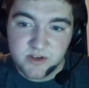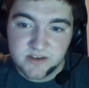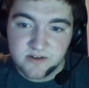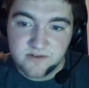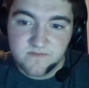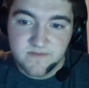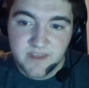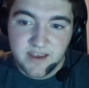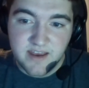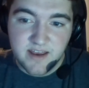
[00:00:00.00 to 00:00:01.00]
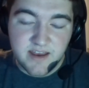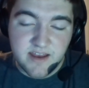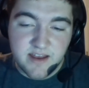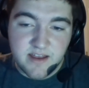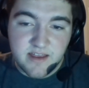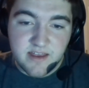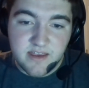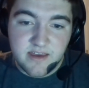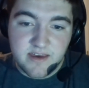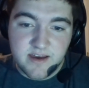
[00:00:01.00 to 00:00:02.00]
So
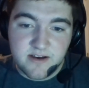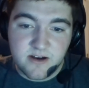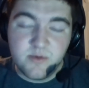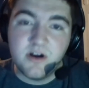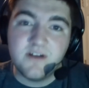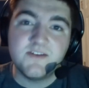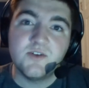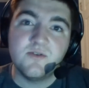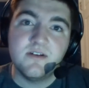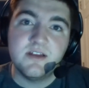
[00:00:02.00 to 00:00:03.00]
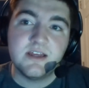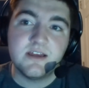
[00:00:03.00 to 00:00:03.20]
yeah, hope you all have enjoyed.